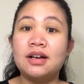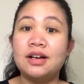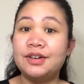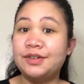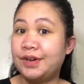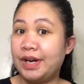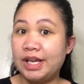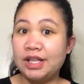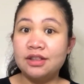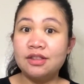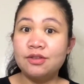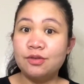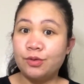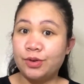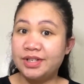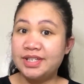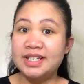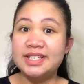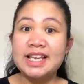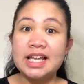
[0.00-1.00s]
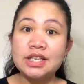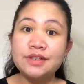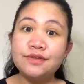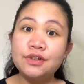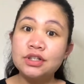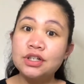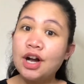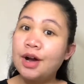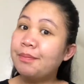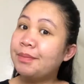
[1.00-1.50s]
a great or
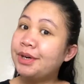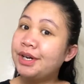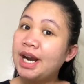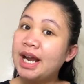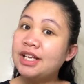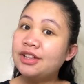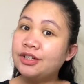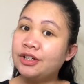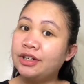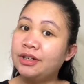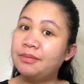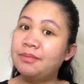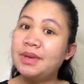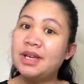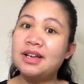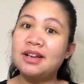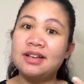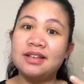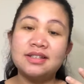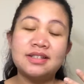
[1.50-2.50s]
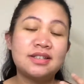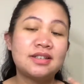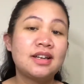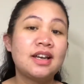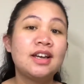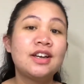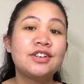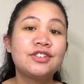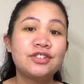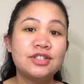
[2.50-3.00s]
successful copywriter, because
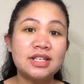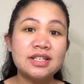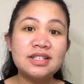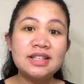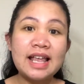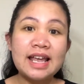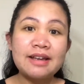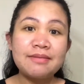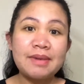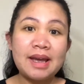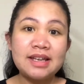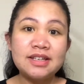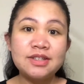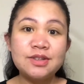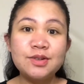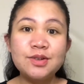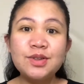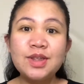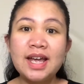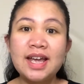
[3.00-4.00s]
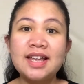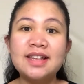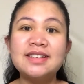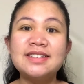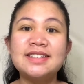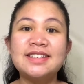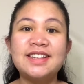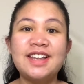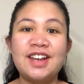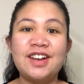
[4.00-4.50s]
just like my
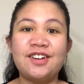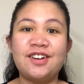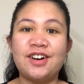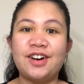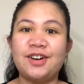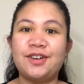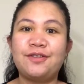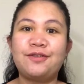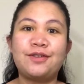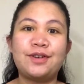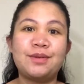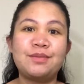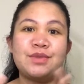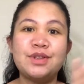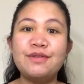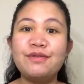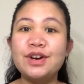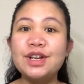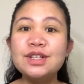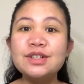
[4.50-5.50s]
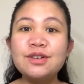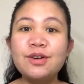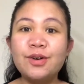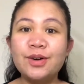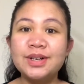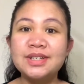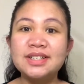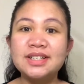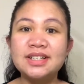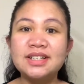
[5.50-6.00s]
students, they are from different
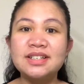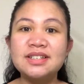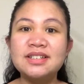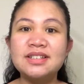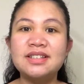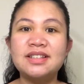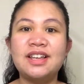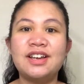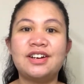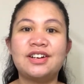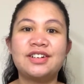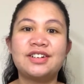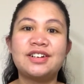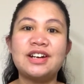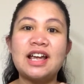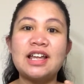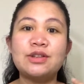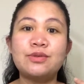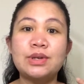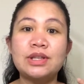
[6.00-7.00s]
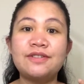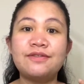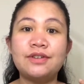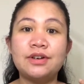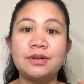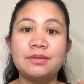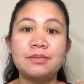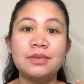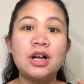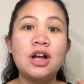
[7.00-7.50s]
courses, they are graduates
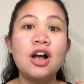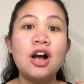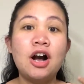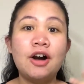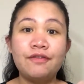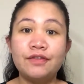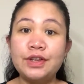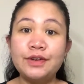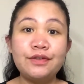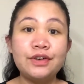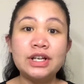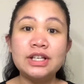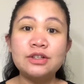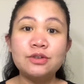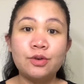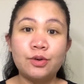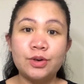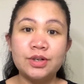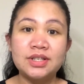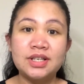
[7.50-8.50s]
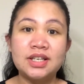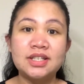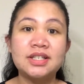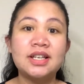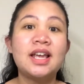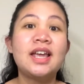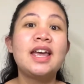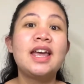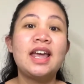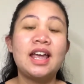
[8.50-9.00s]
of different
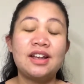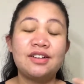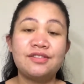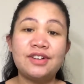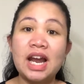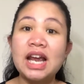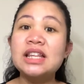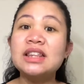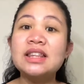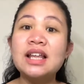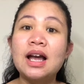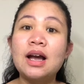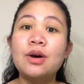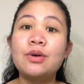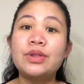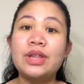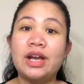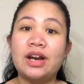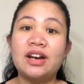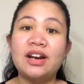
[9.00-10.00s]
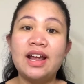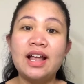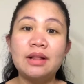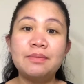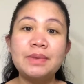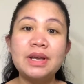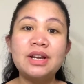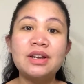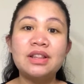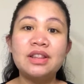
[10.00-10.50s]
courses, and right now they are
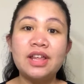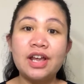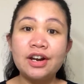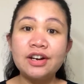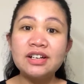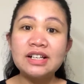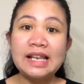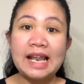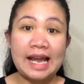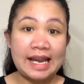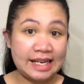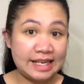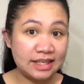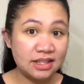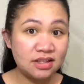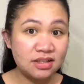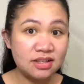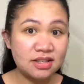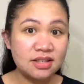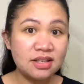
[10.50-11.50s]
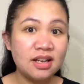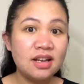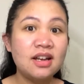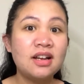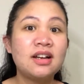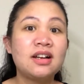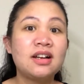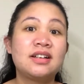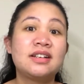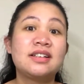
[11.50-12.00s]
helping their clients
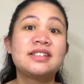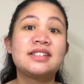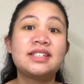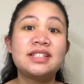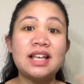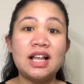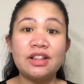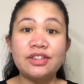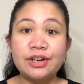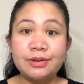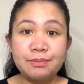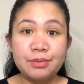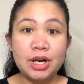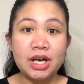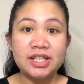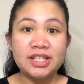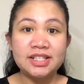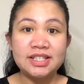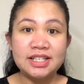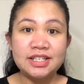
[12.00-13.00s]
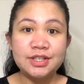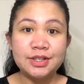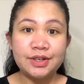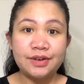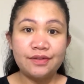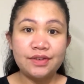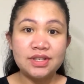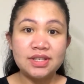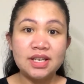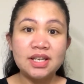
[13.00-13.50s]
sell their products and
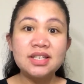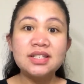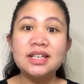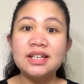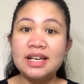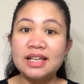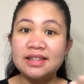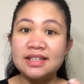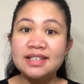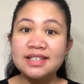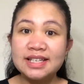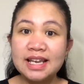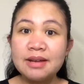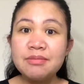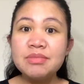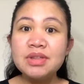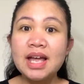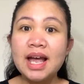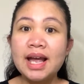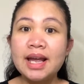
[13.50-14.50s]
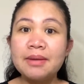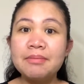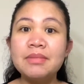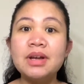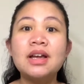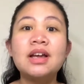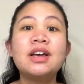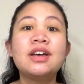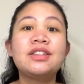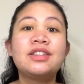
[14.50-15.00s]
services, and at the same
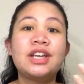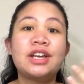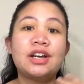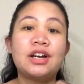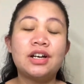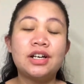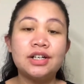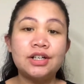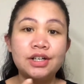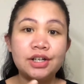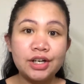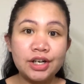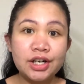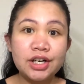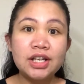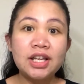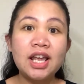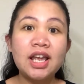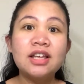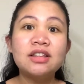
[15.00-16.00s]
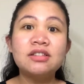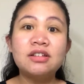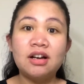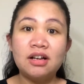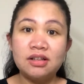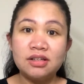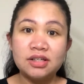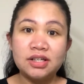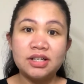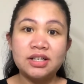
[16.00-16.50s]
time they are earning
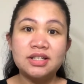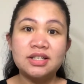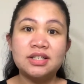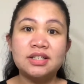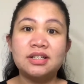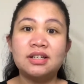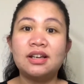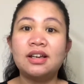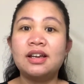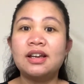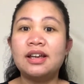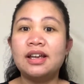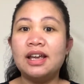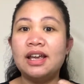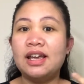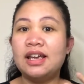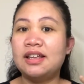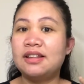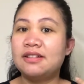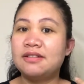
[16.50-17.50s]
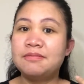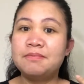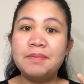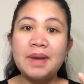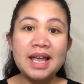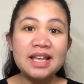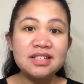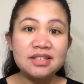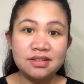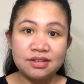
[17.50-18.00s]
dollars in
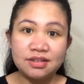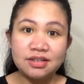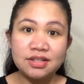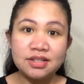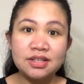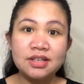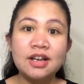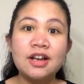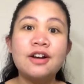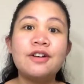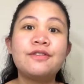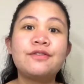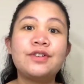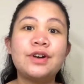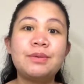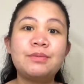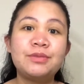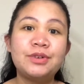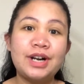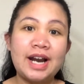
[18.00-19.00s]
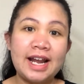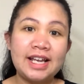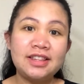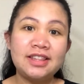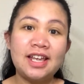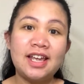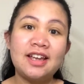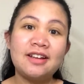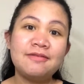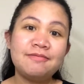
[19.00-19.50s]
pesos from
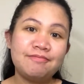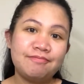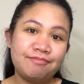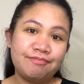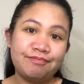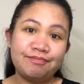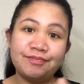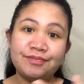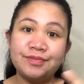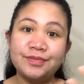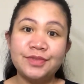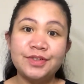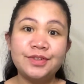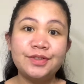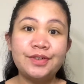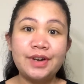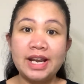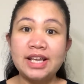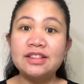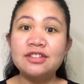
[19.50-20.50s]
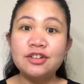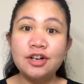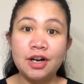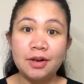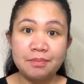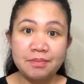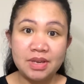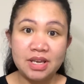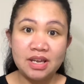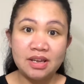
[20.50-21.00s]
writing great
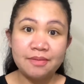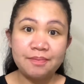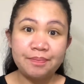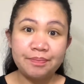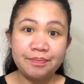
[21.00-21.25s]
copy.